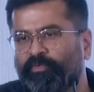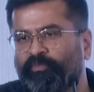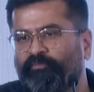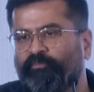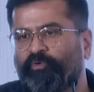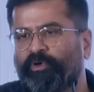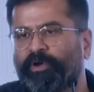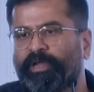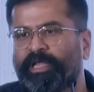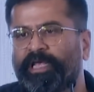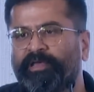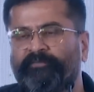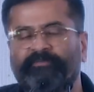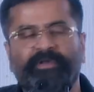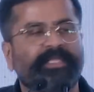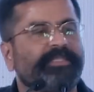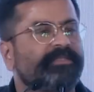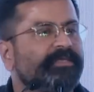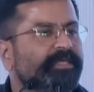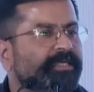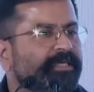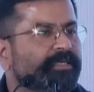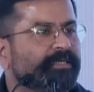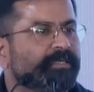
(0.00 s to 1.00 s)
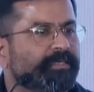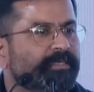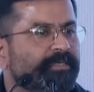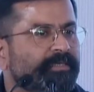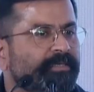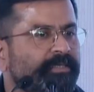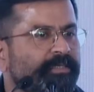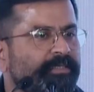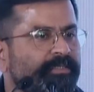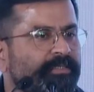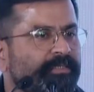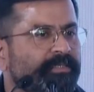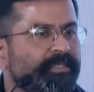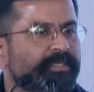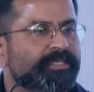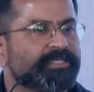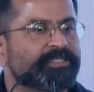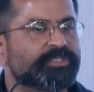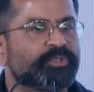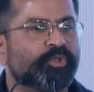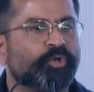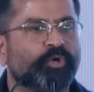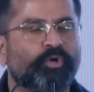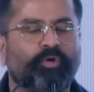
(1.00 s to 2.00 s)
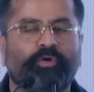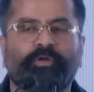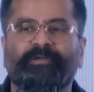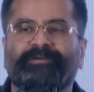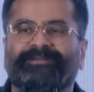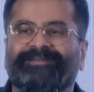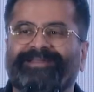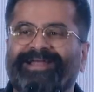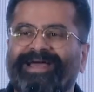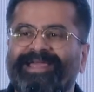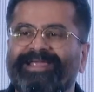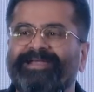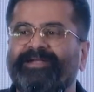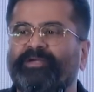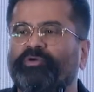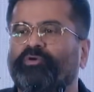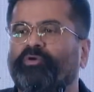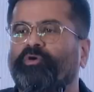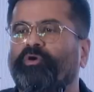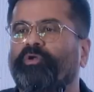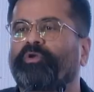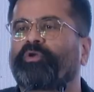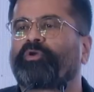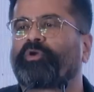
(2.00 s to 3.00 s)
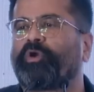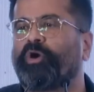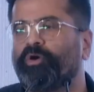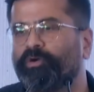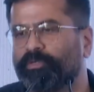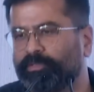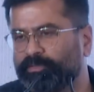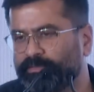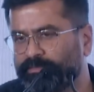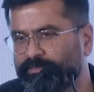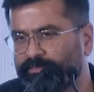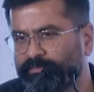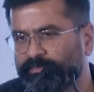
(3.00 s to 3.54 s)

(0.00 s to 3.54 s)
For everything there is no right or wrong.